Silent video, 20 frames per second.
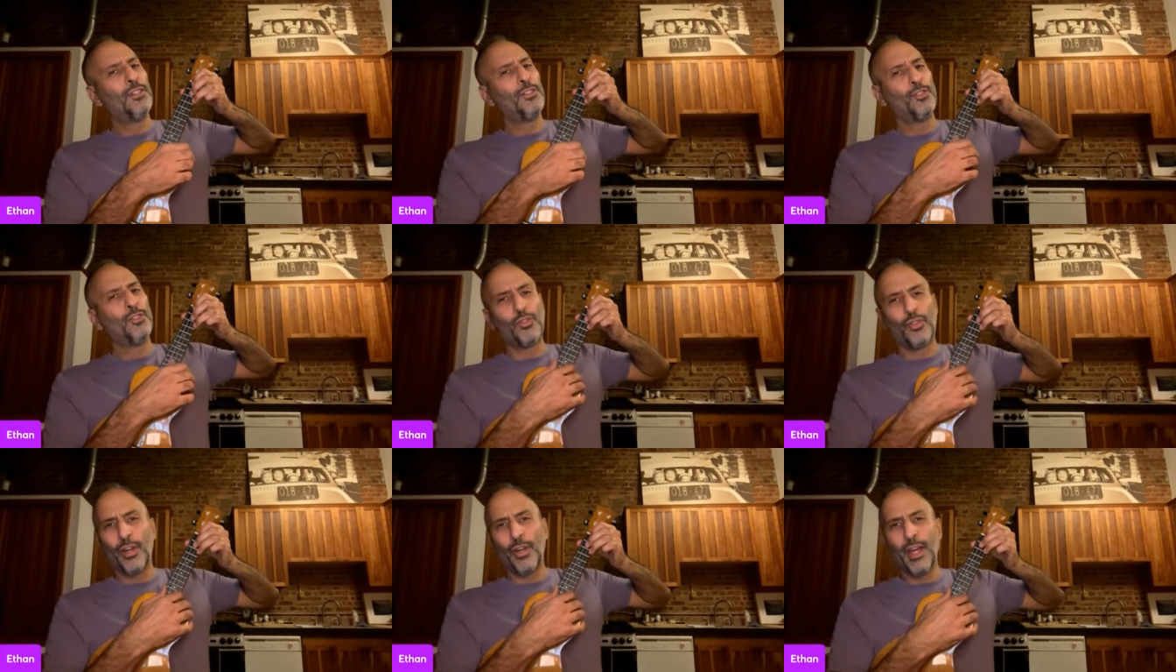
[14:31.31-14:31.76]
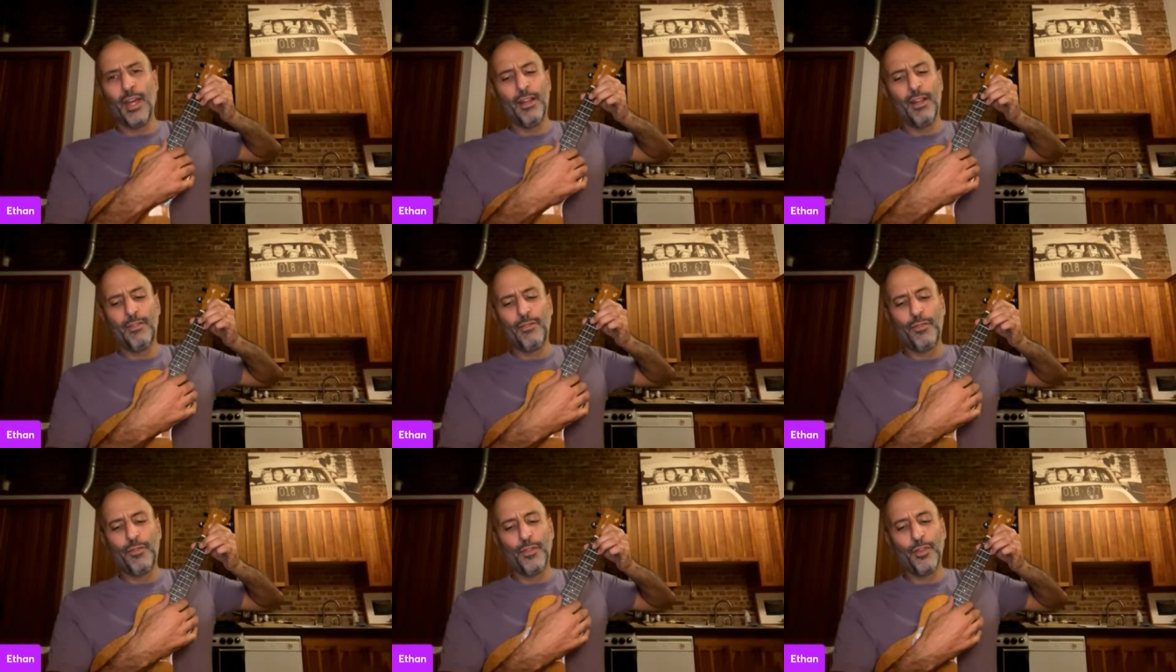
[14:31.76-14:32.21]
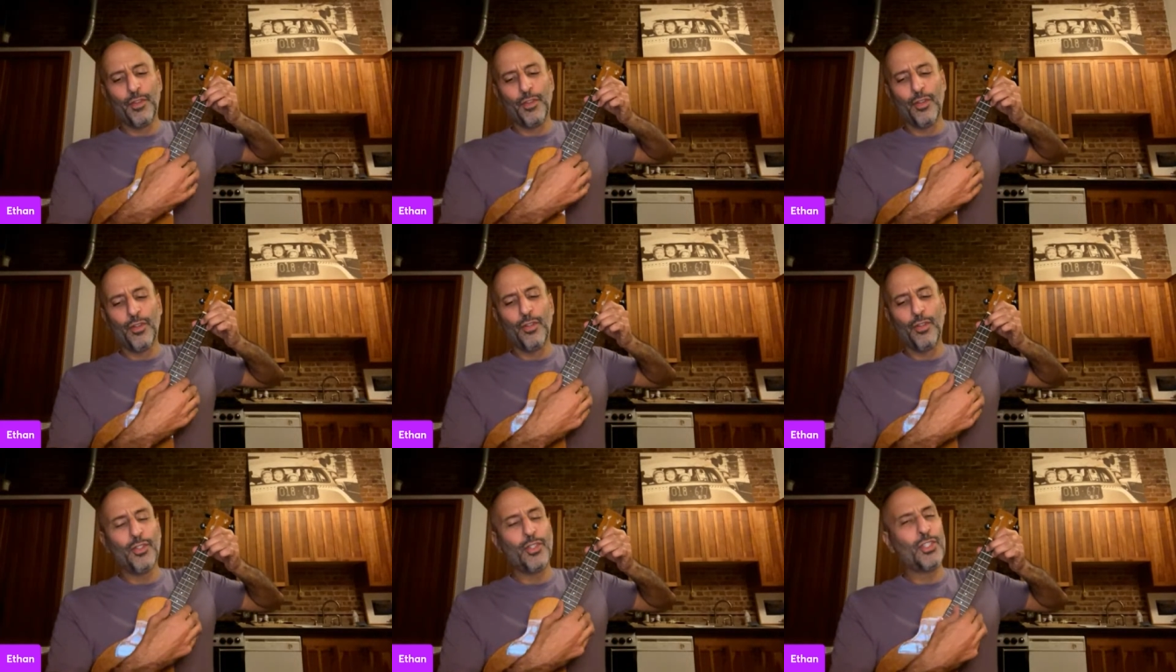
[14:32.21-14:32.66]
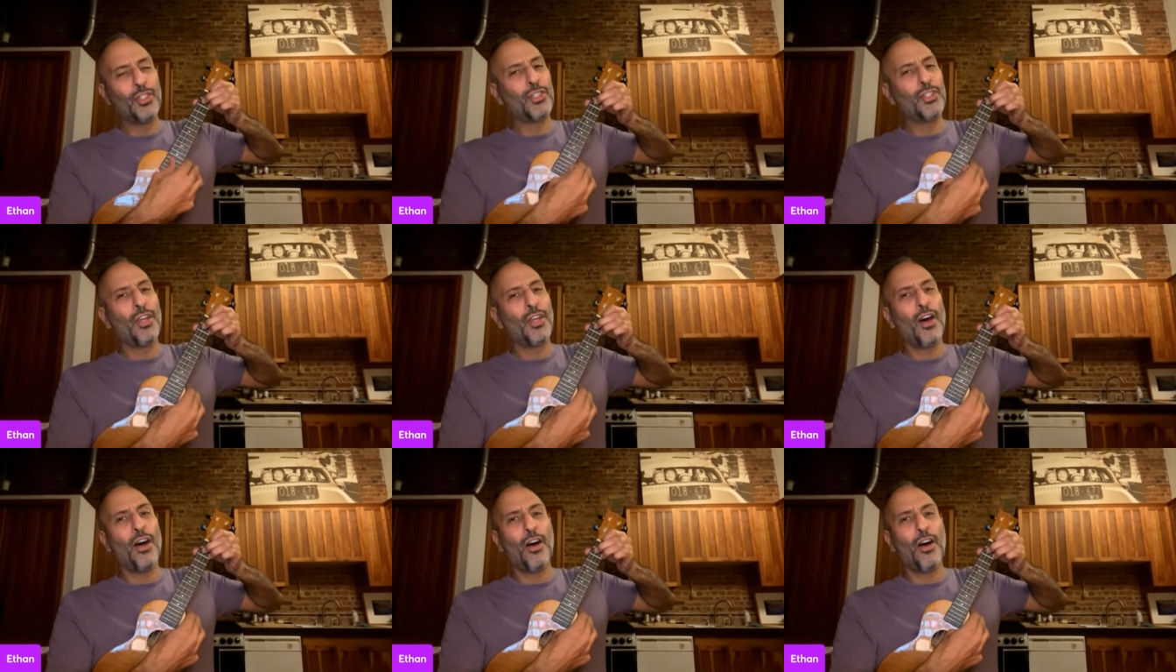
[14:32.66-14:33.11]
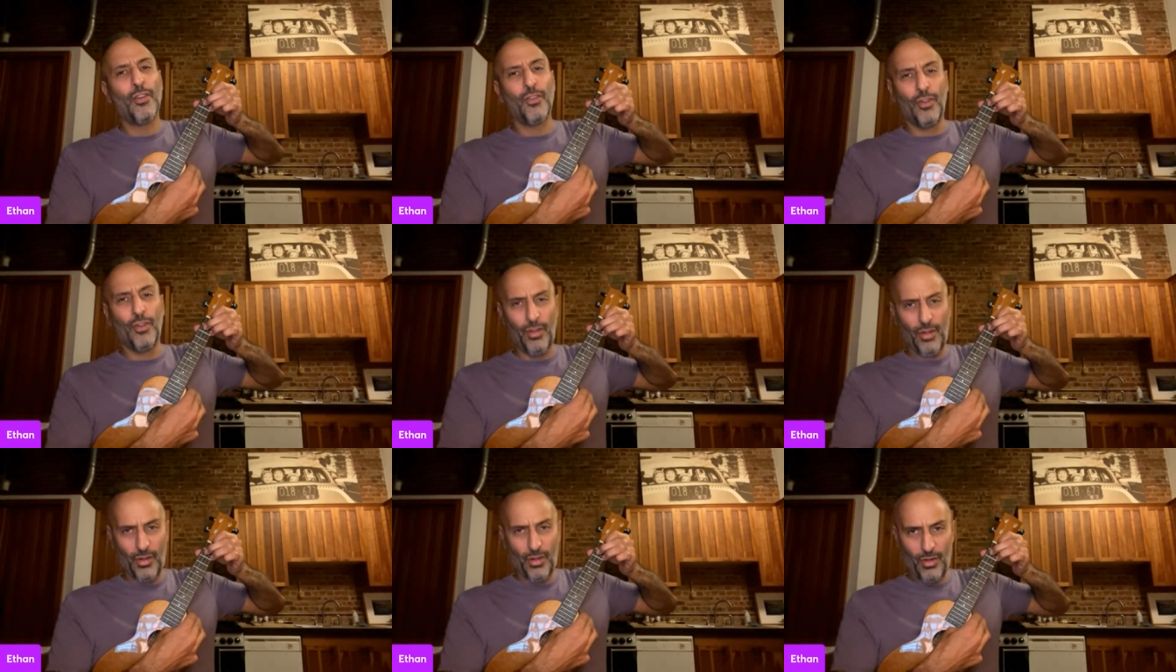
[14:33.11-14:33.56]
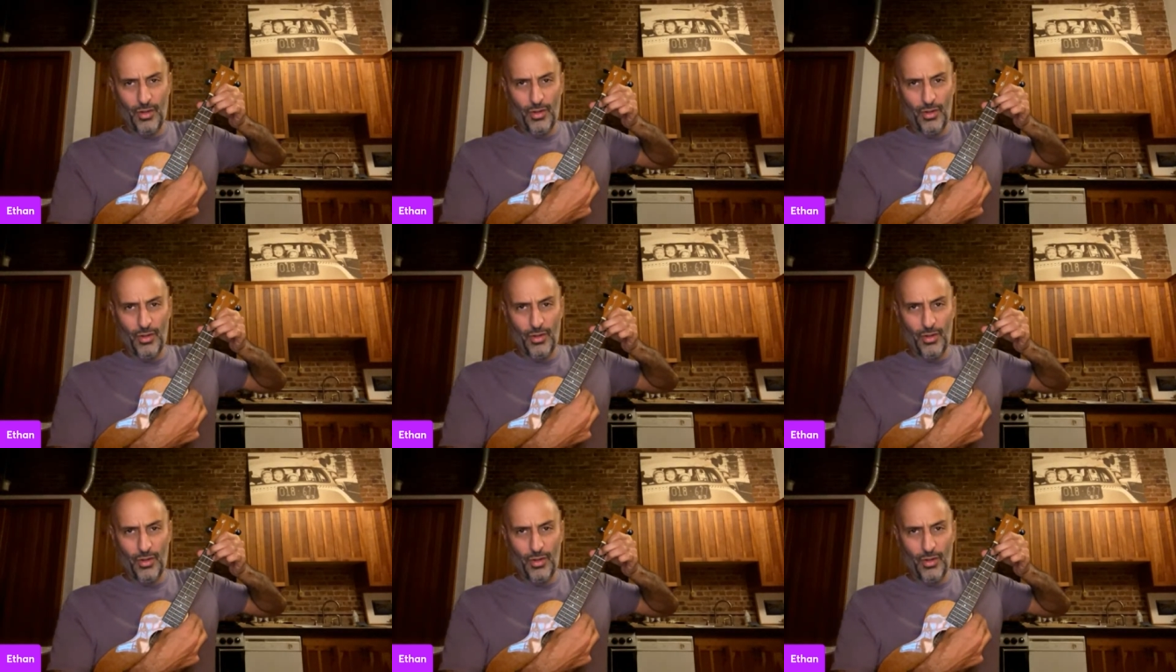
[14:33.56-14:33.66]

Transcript: dreadful sorry